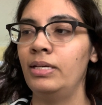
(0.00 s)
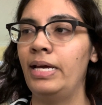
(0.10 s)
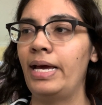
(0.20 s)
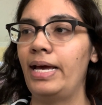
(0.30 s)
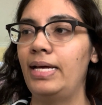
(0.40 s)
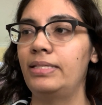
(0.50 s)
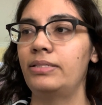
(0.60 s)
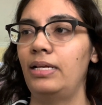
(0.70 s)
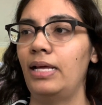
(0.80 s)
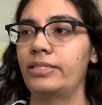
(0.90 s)
And
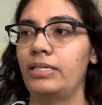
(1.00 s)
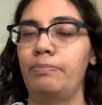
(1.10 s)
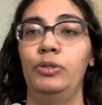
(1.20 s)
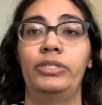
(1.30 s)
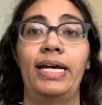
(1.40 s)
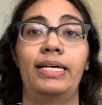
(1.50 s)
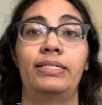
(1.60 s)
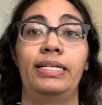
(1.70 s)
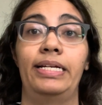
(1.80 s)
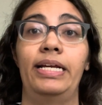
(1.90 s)
Alexia Putellas,
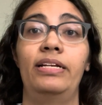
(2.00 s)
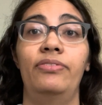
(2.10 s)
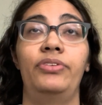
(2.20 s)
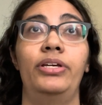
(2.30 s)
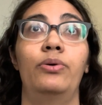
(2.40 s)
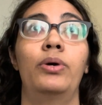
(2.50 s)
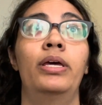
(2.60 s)
in an interview,